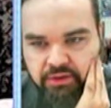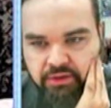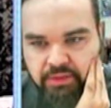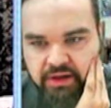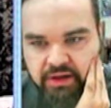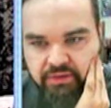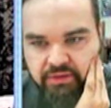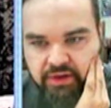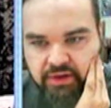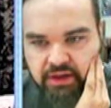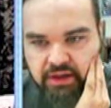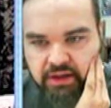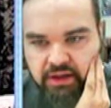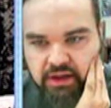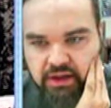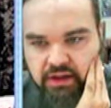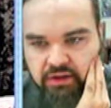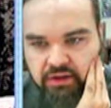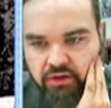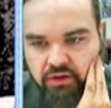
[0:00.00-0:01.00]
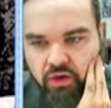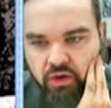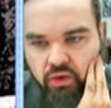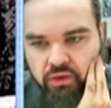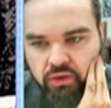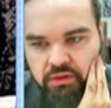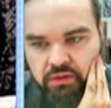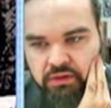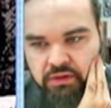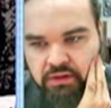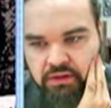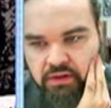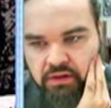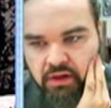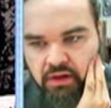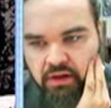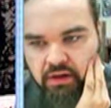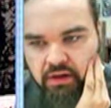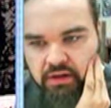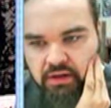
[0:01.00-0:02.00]
bit of color hold
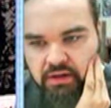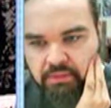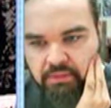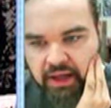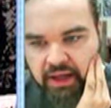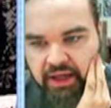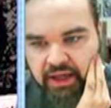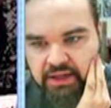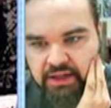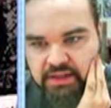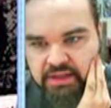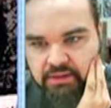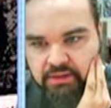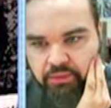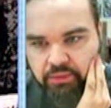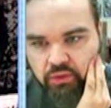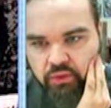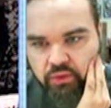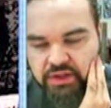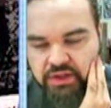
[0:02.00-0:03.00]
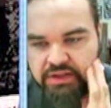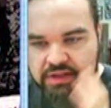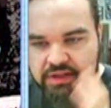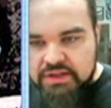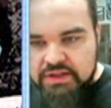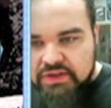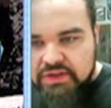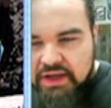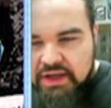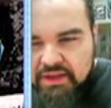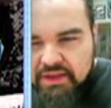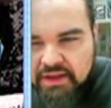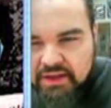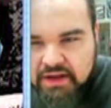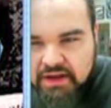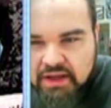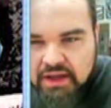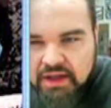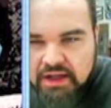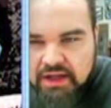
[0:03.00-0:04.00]
on the Mayan temple, which is to say that
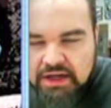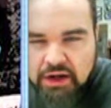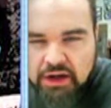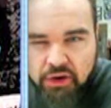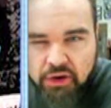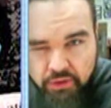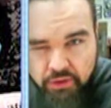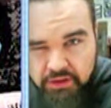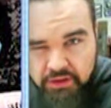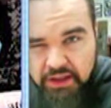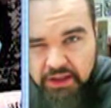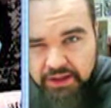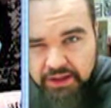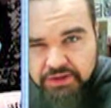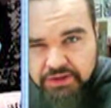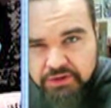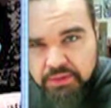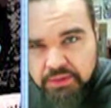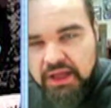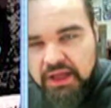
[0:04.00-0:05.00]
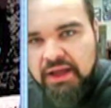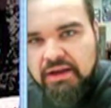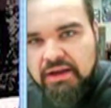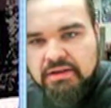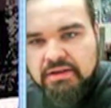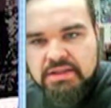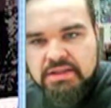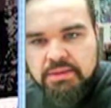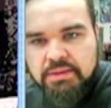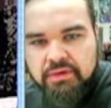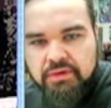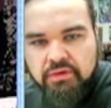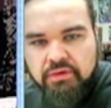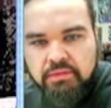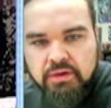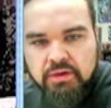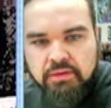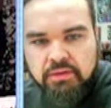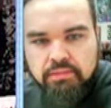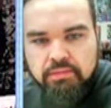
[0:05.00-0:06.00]
not all the lines are black. Some of
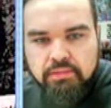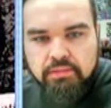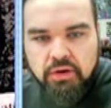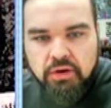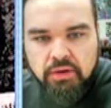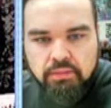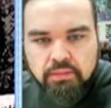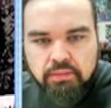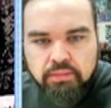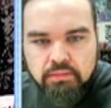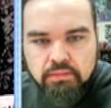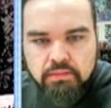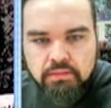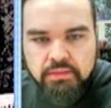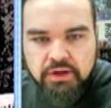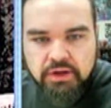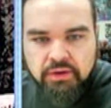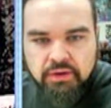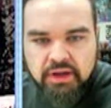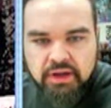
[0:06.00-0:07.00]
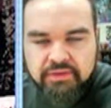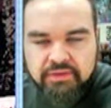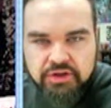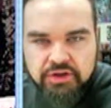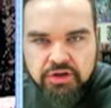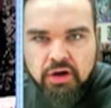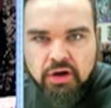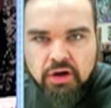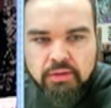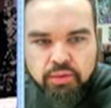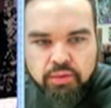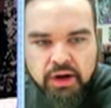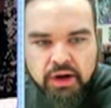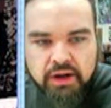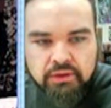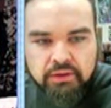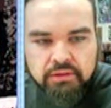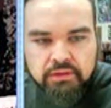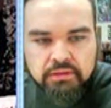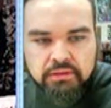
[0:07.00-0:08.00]
them are you know, kind of a dark brown